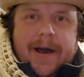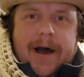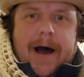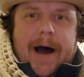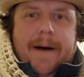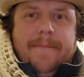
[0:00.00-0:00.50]

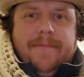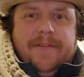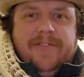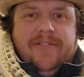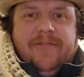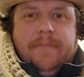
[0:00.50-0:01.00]

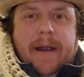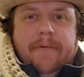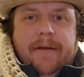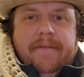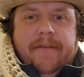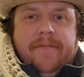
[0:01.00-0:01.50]
This is my
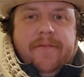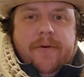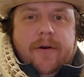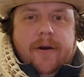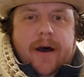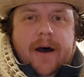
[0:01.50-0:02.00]
review
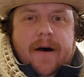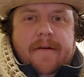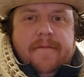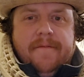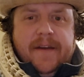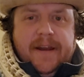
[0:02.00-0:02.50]
for a
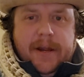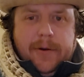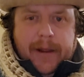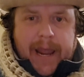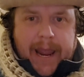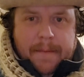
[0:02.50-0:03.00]
video
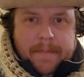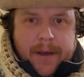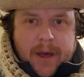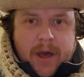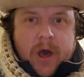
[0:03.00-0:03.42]
game